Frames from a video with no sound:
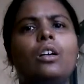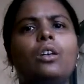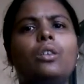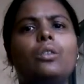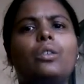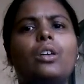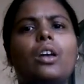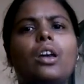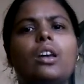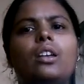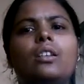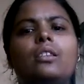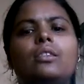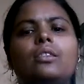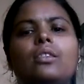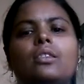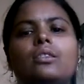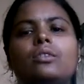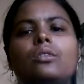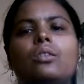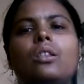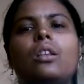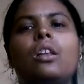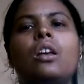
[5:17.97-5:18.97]
Okay,
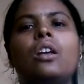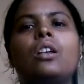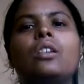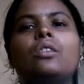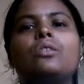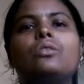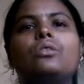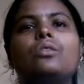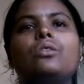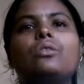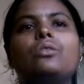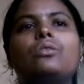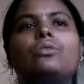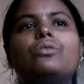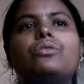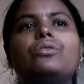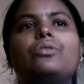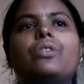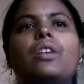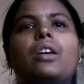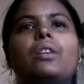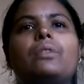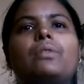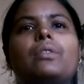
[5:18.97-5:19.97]
that's all. So
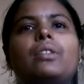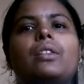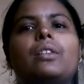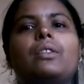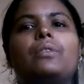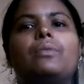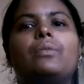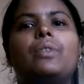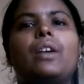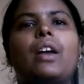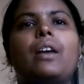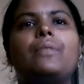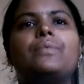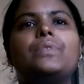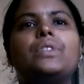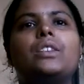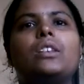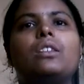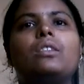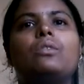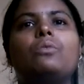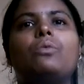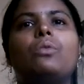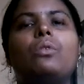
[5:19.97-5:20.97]
today we have
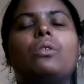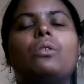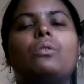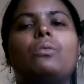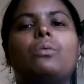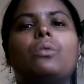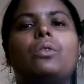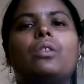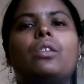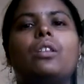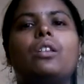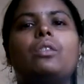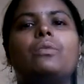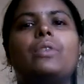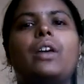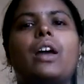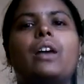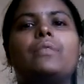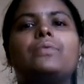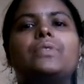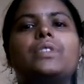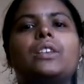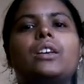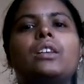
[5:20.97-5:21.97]
seen what all we
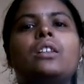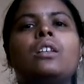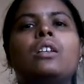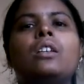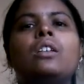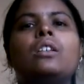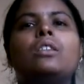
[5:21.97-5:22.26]
have seen: